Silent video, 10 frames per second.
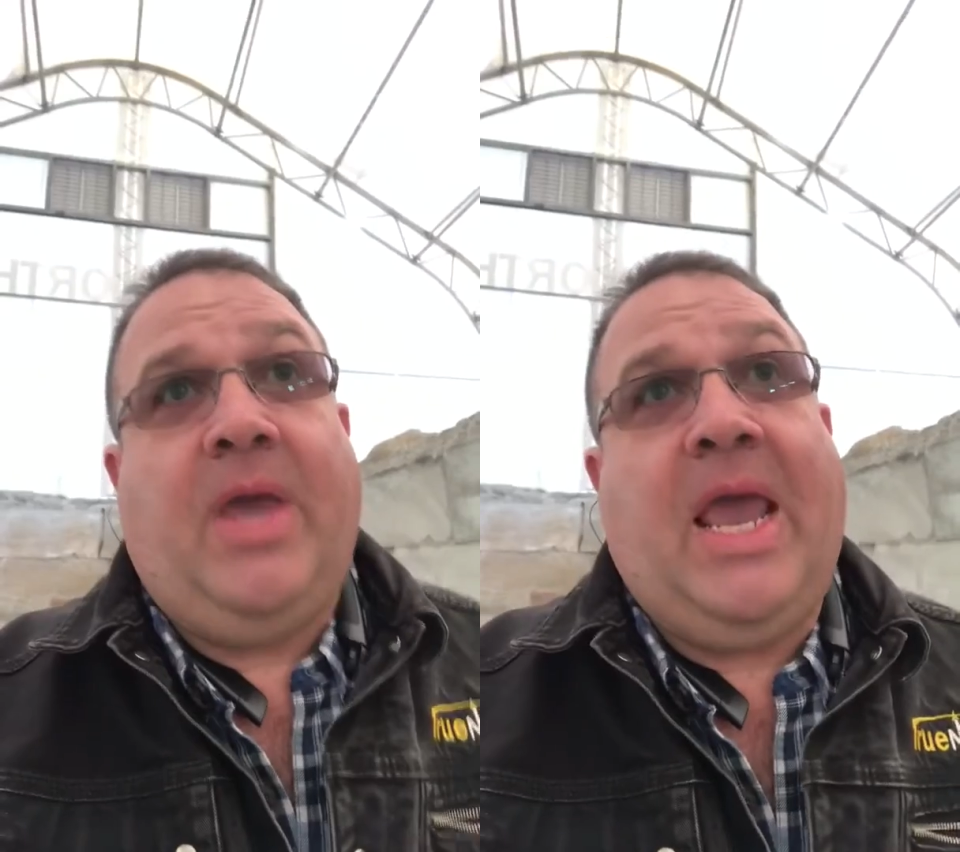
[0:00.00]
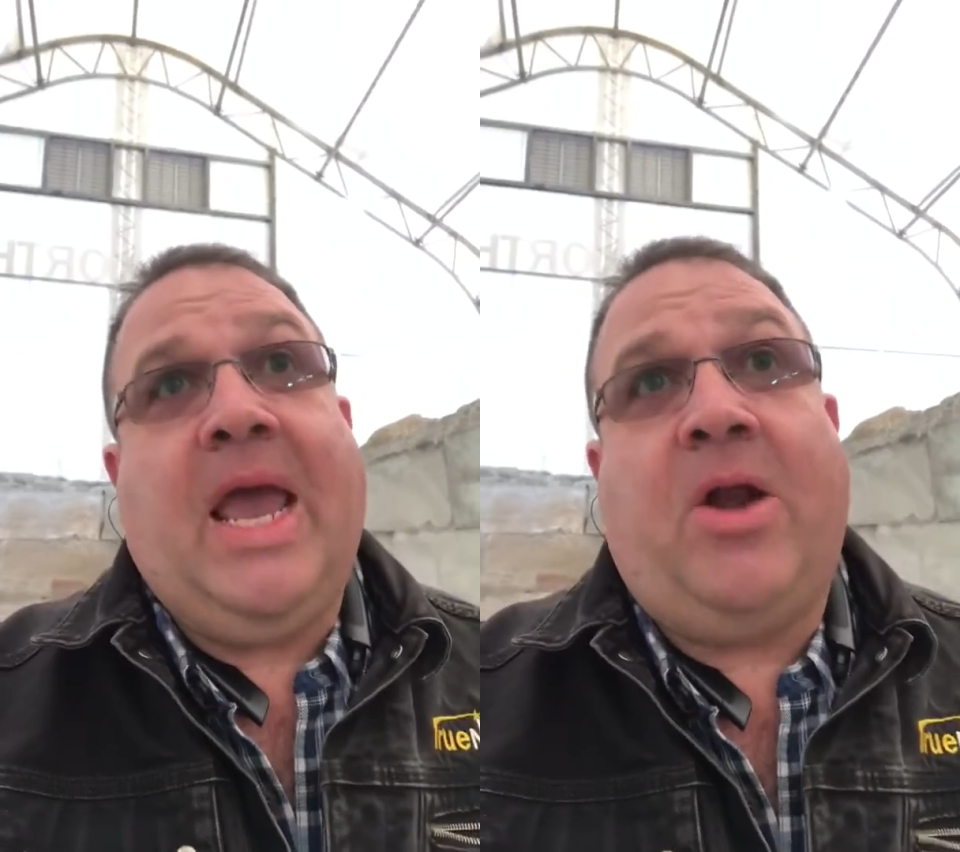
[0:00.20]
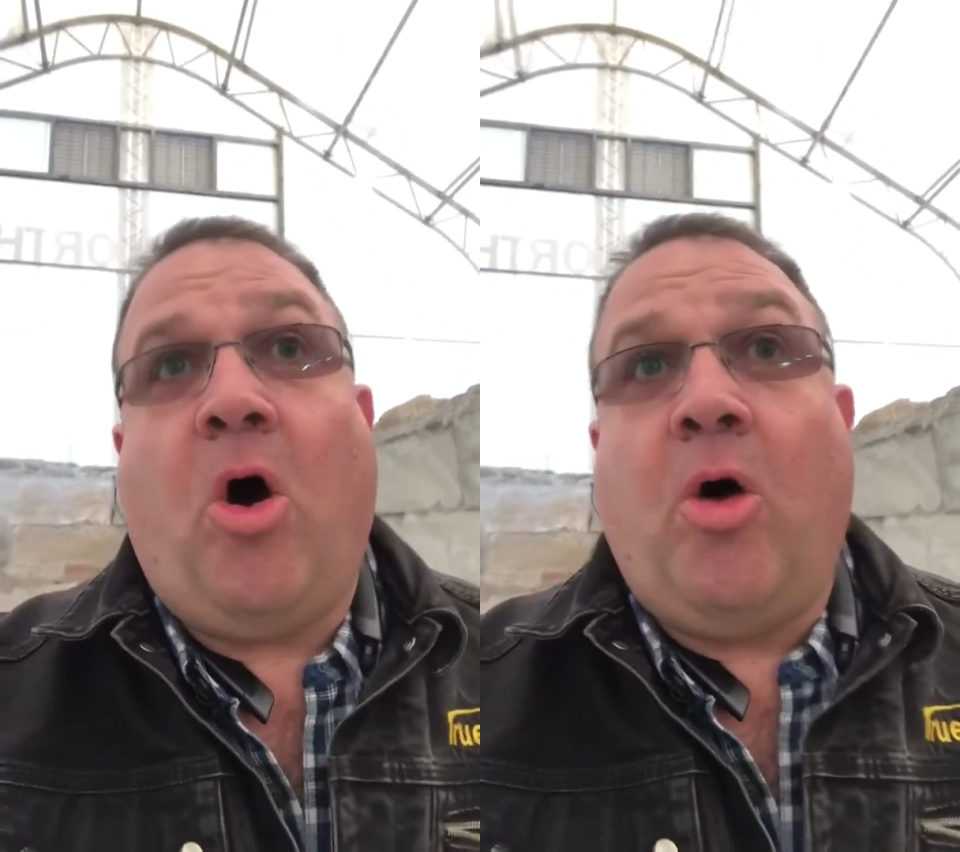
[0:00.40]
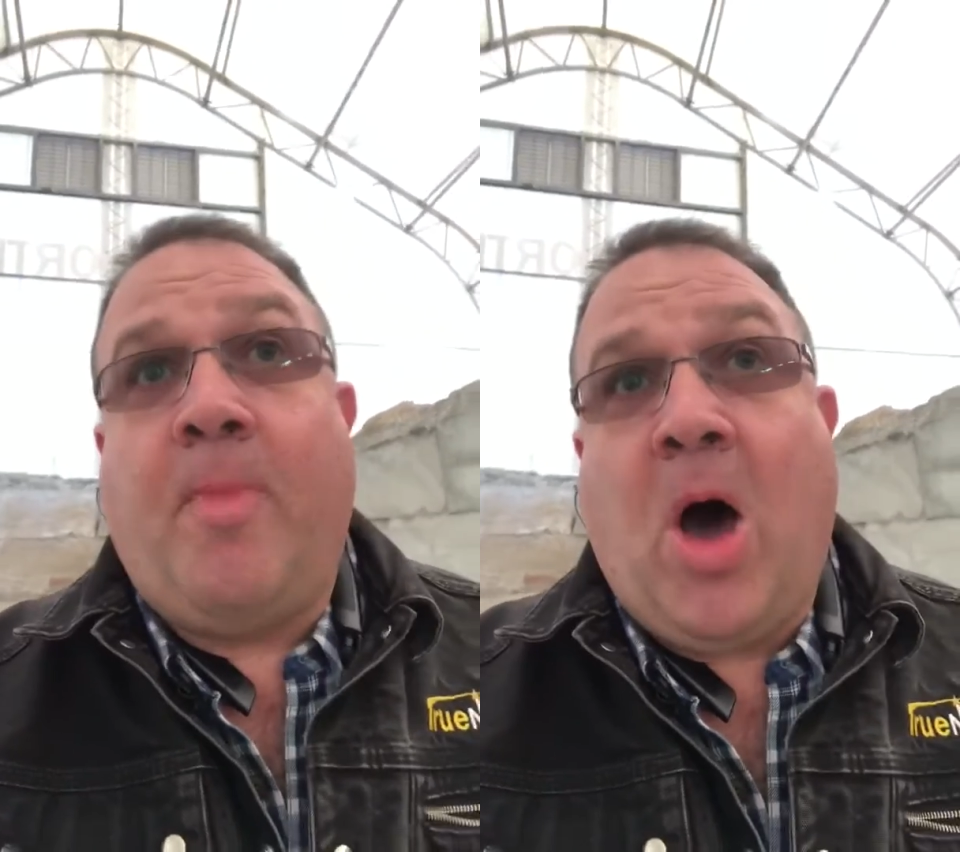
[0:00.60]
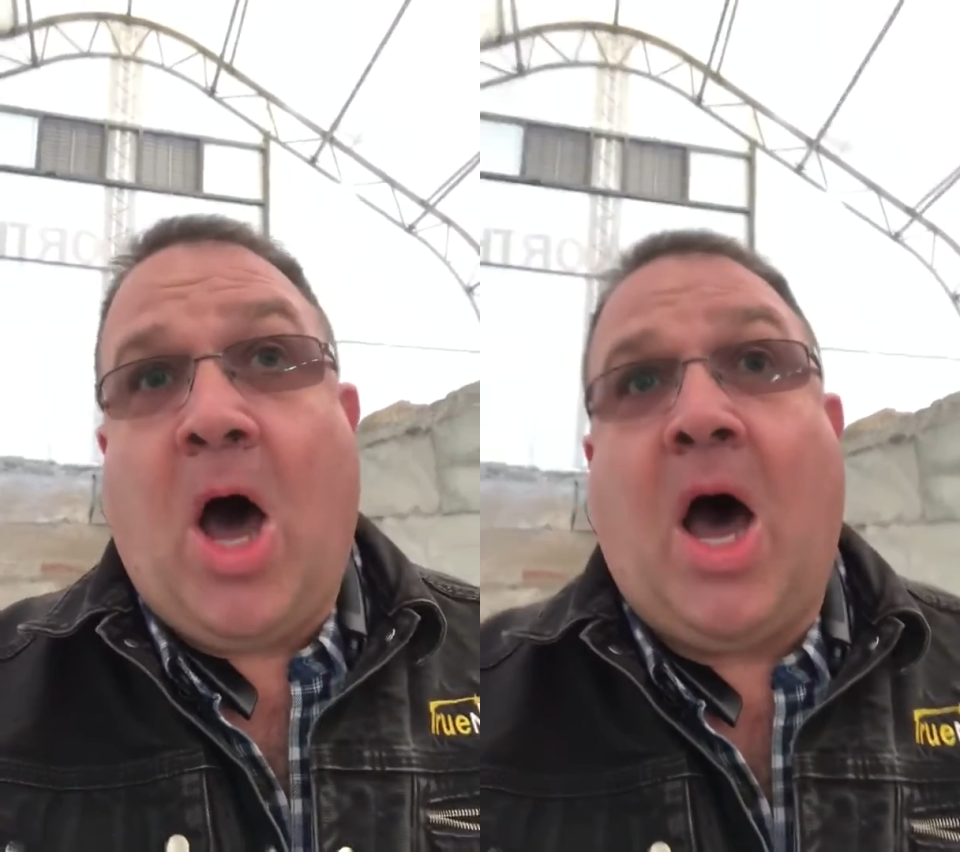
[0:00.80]
and
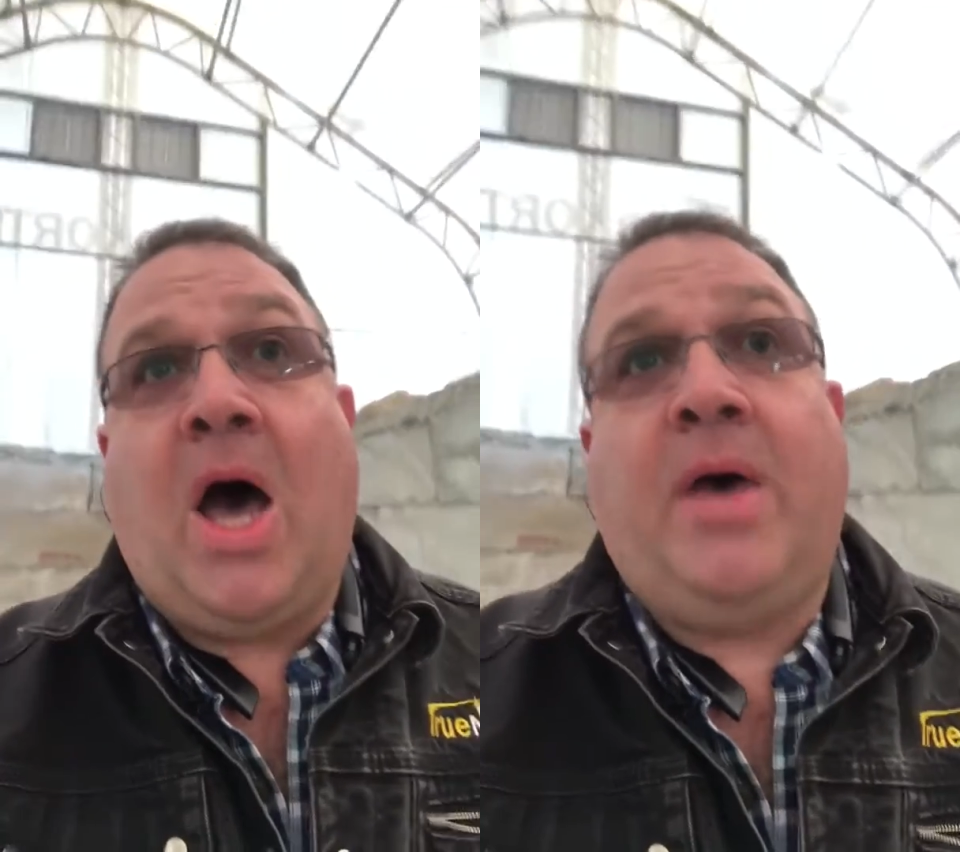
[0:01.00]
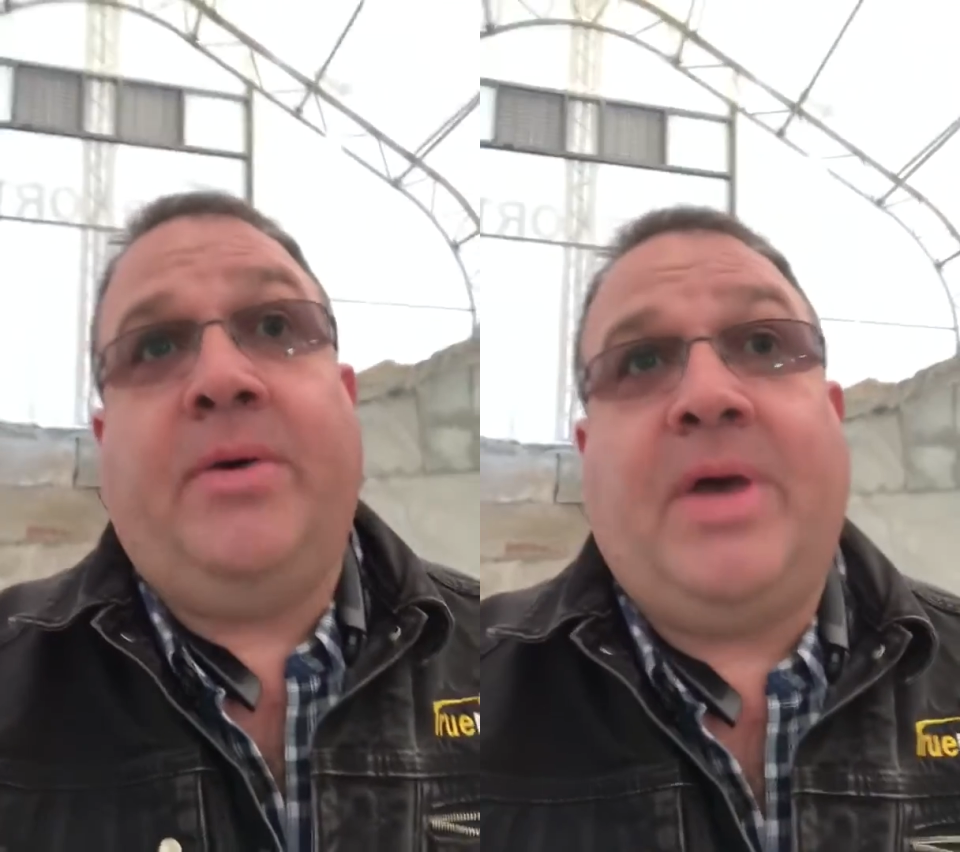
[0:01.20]
Omaha,